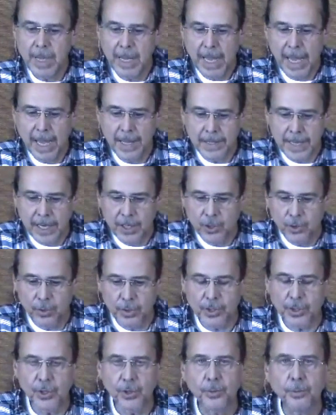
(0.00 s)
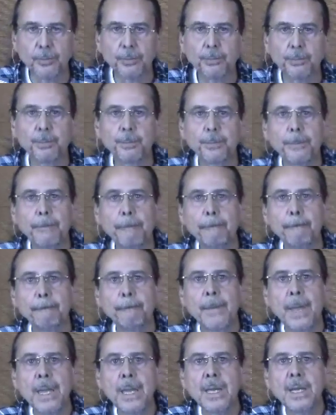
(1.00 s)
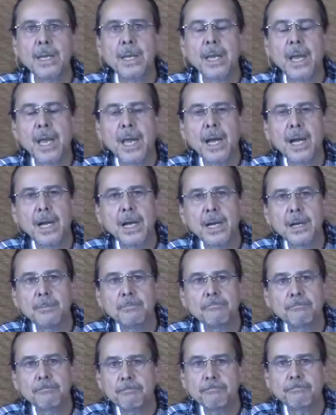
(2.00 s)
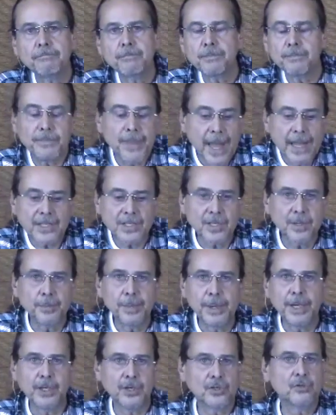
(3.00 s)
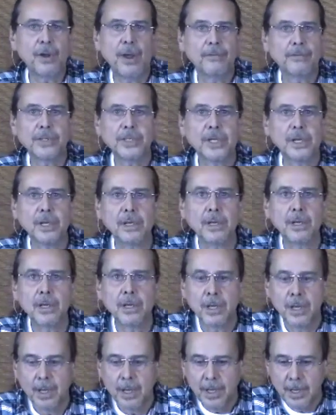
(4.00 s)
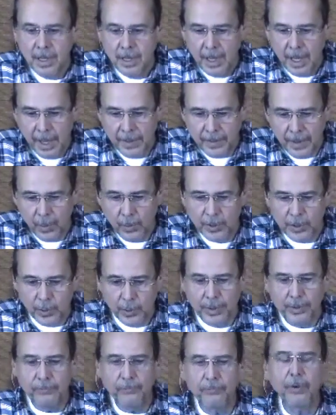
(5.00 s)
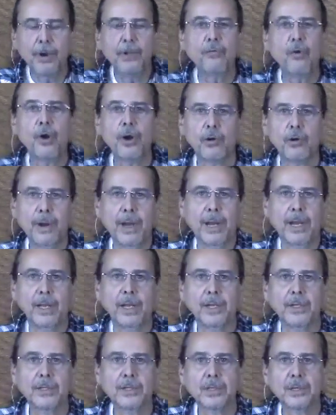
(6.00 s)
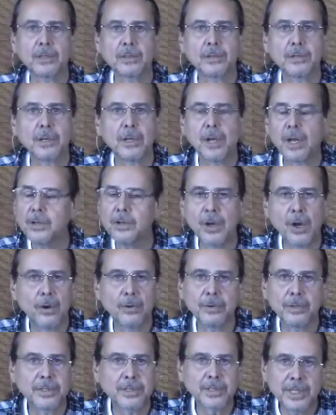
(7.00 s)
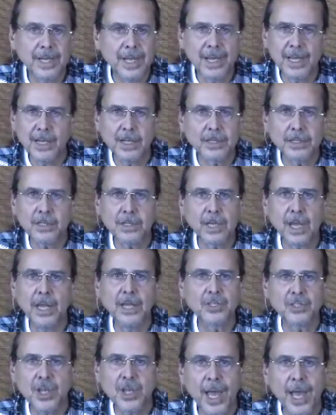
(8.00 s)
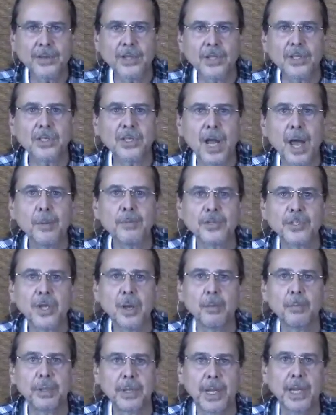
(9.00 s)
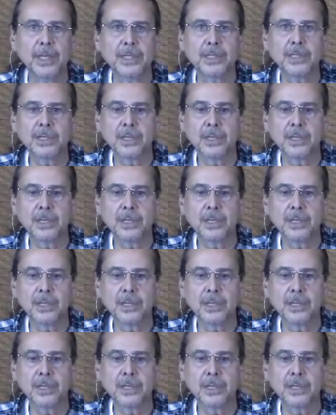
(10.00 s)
And they do it too. Um, that's the biggest travesty. And then we do it in front of our grandkids. No, see, it's it's got to stop someplace.